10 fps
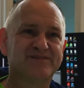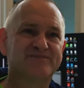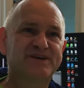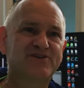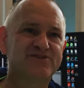
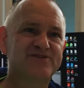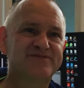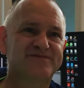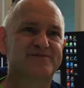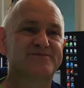because
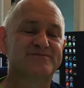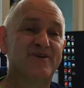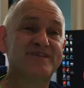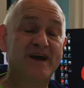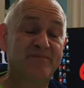of
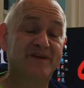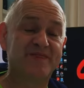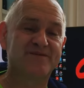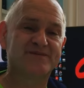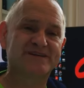what's happening in
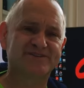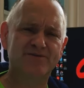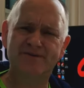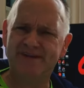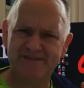the world, no
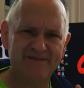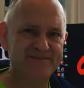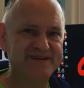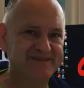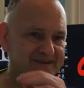one seems to
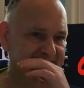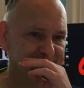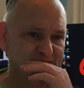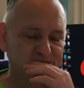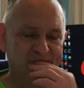mention
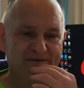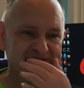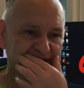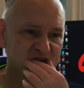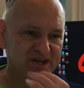anything about
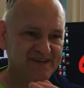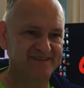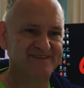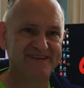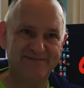
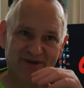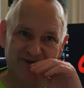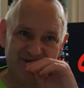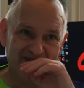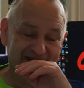regulations anymore
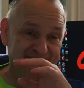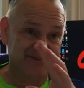and all that.